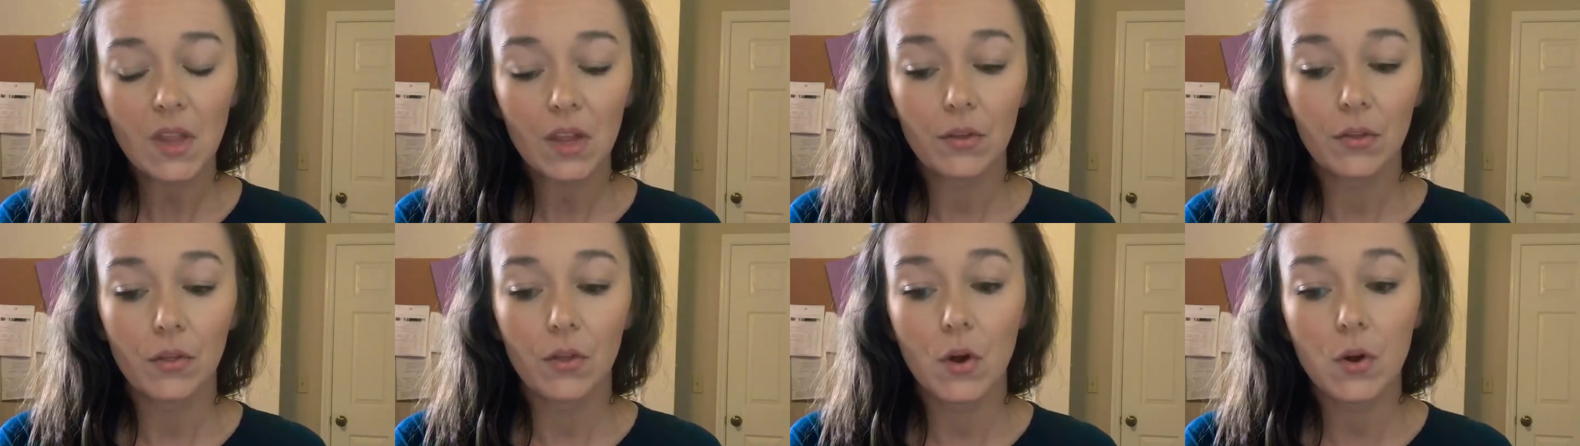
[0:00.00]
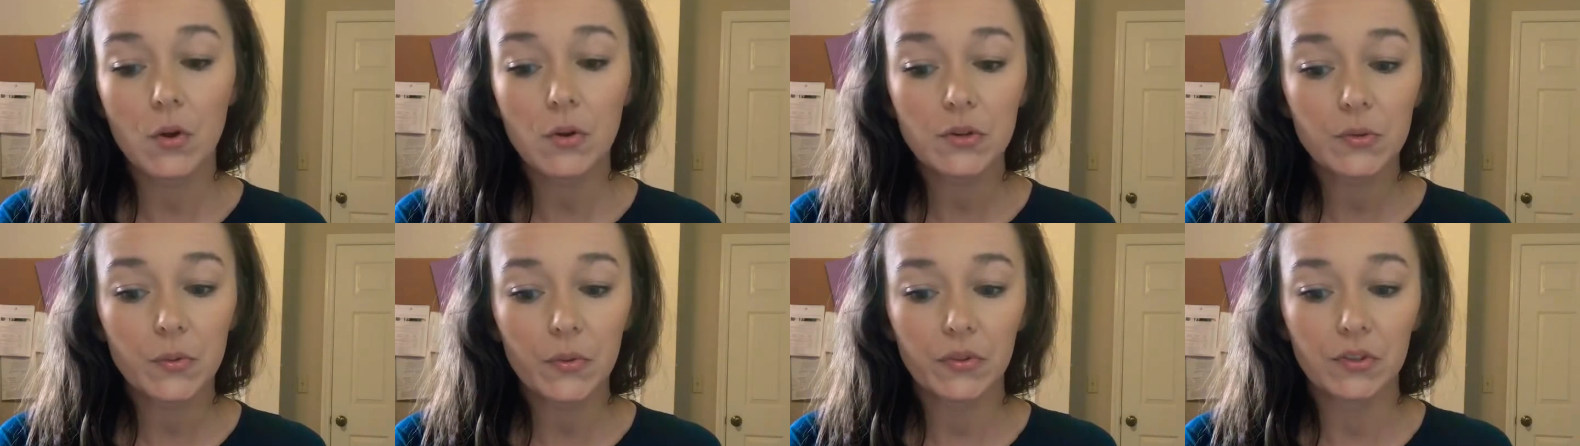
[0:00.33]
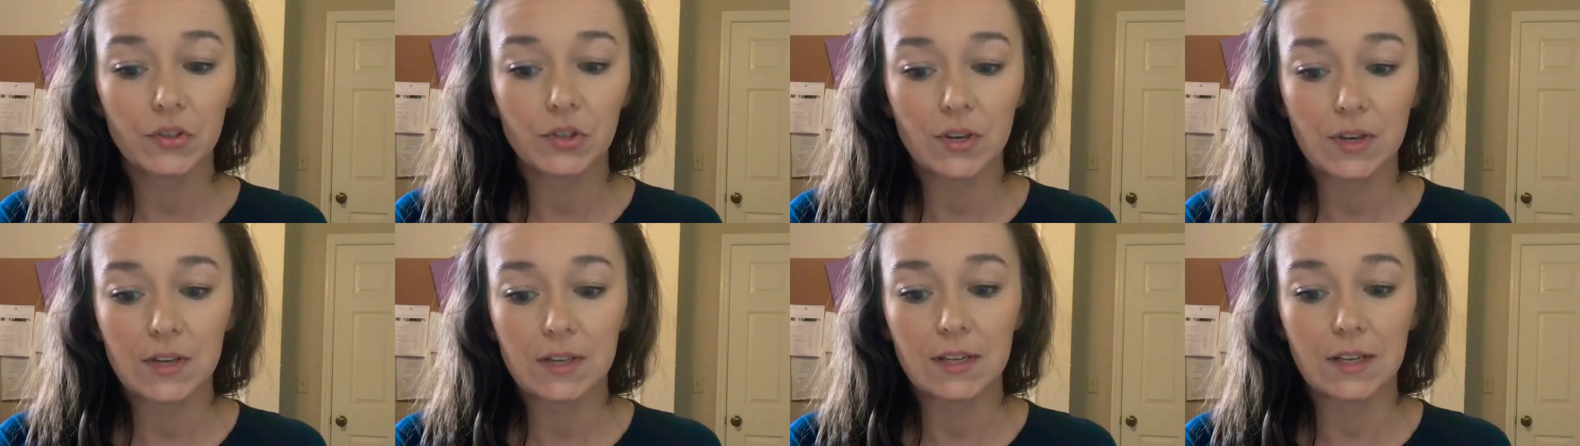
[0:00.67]
those with
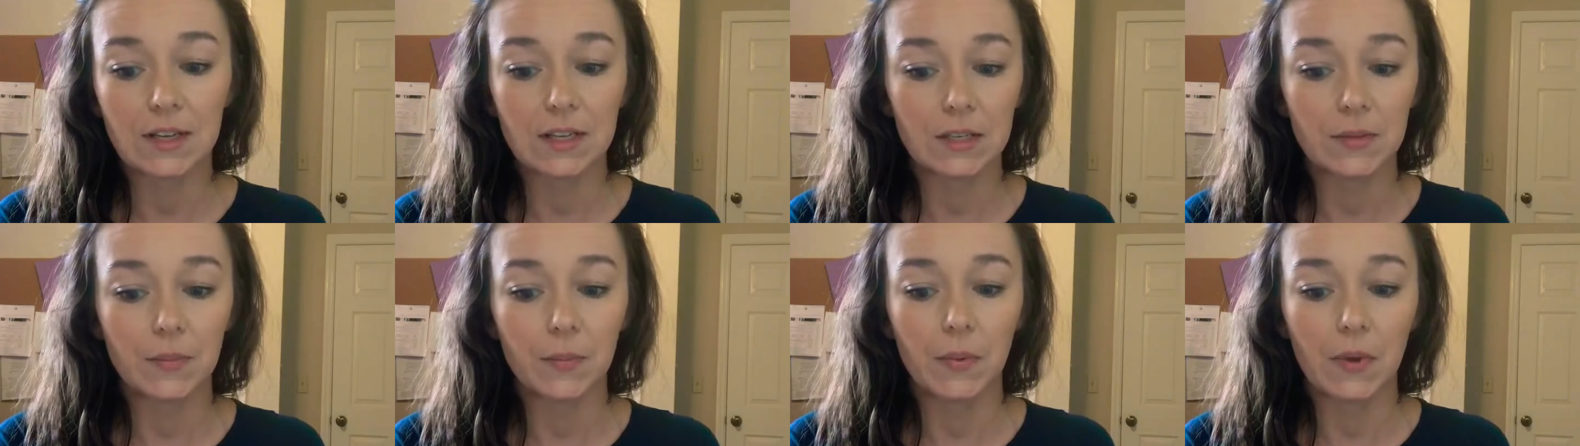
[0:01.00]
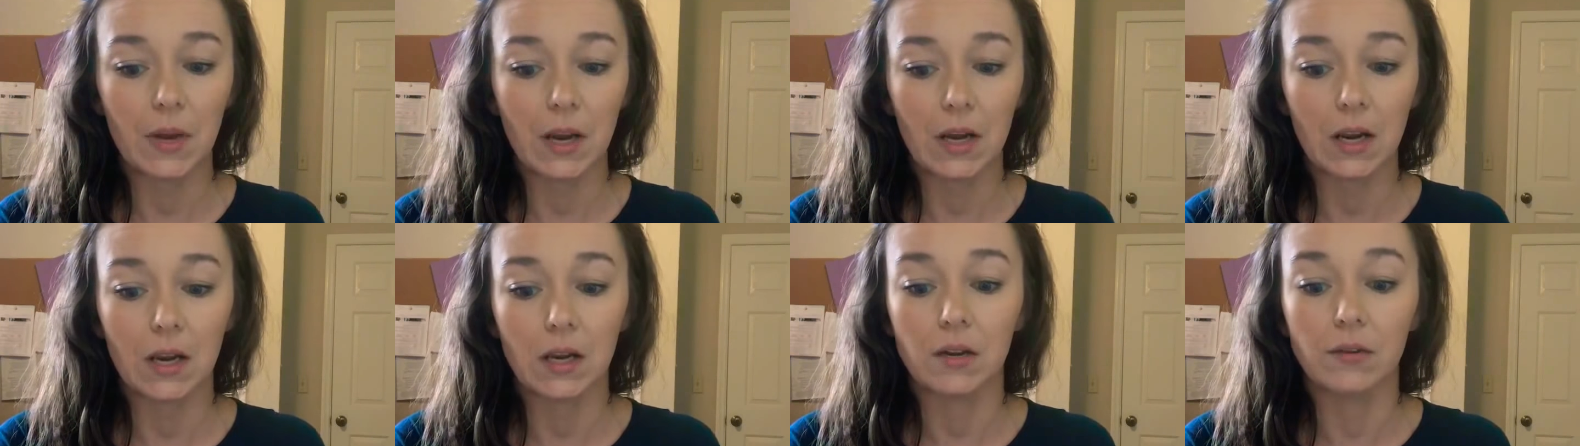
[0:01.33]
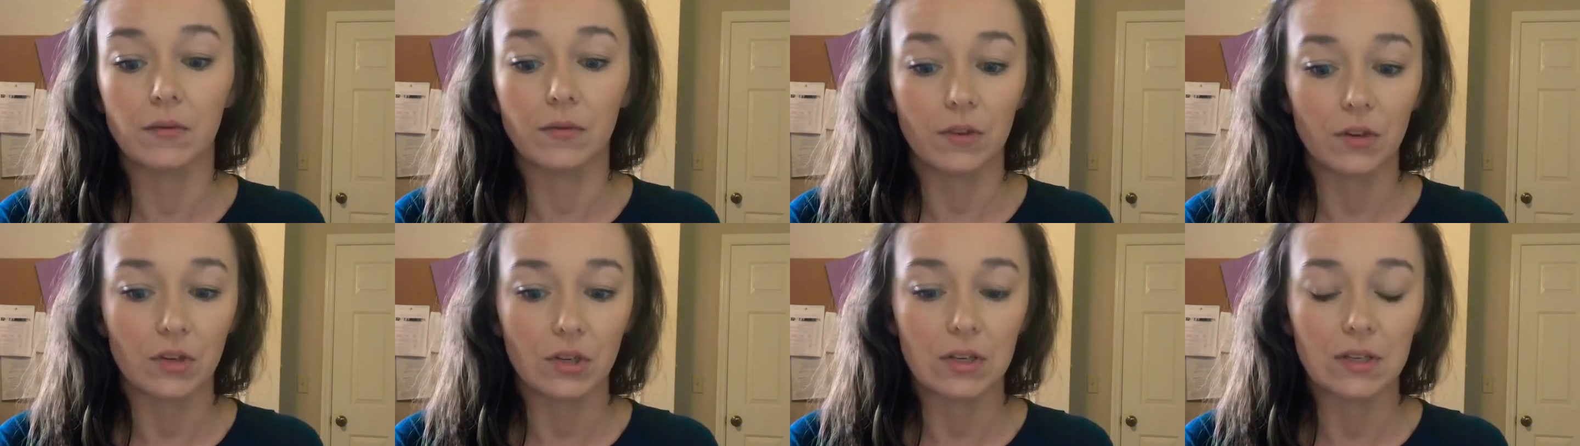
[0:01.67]
G6PD
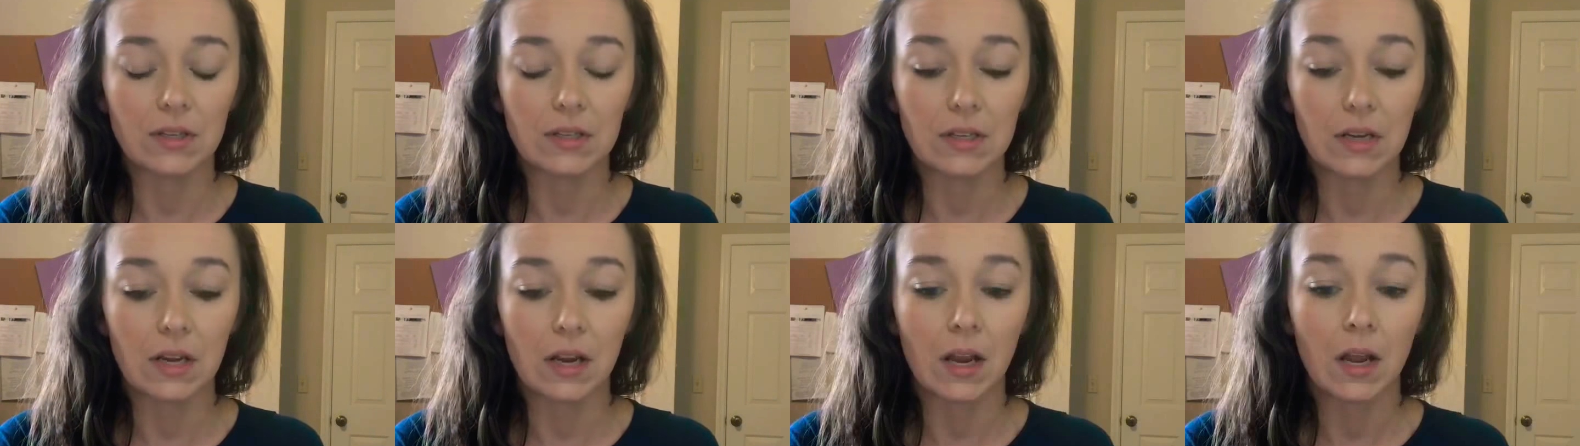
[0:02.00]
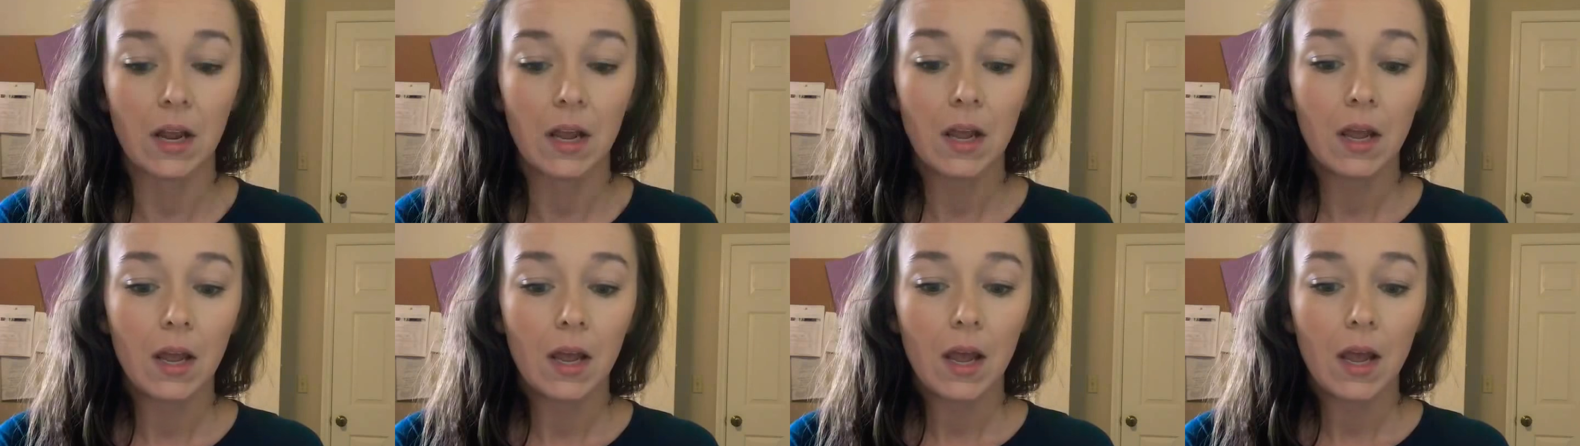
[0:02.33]
deficiency